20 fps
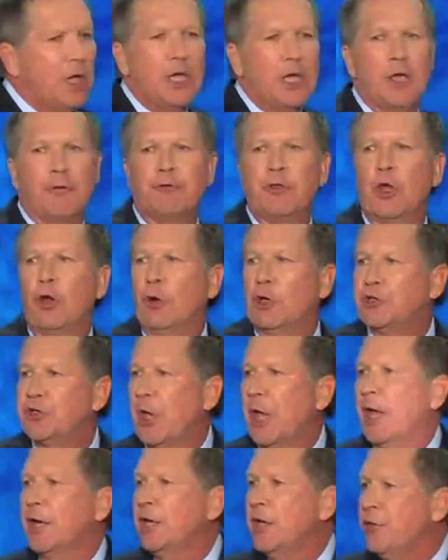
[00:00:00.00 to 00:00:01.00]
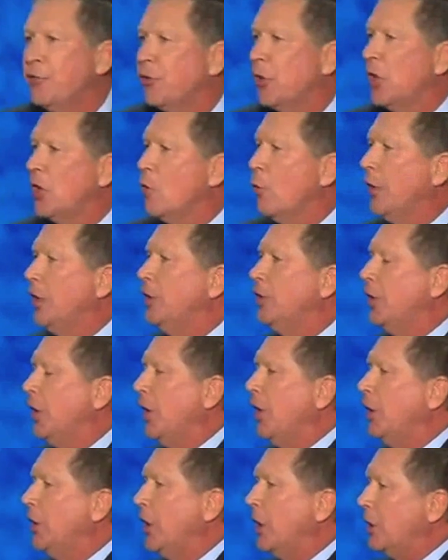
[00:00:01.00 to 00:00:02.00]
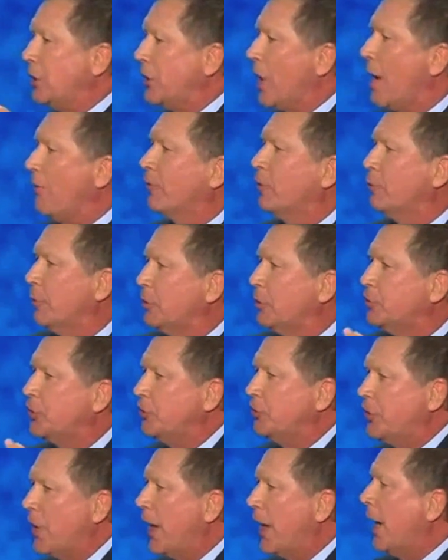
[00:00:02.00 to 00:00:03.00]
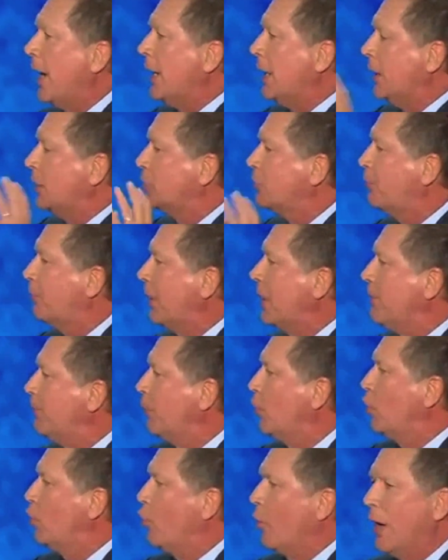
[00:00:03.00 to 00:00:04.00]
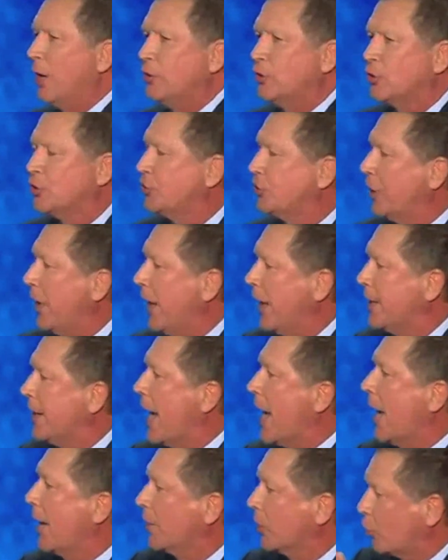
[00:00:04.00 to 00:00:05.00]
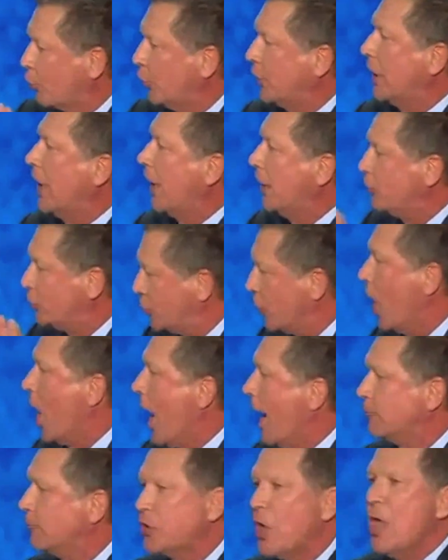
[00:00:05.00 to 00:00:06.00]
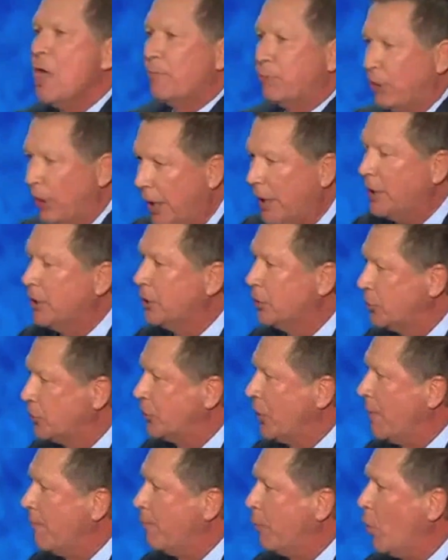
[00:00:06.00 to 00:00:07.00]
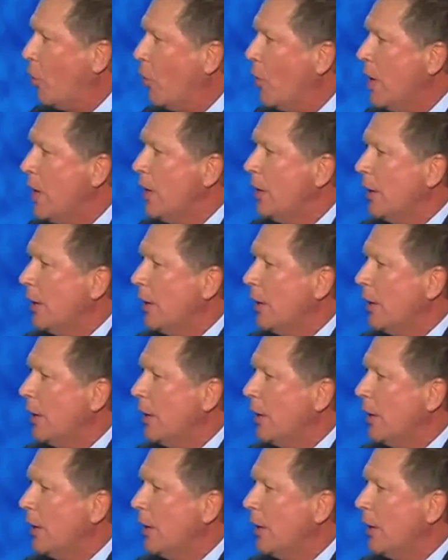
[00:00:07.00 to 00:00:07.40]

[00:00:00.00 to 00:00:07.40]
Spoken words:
If there is anything we need in government today, it's people who understand how to create jobs, plain and simple.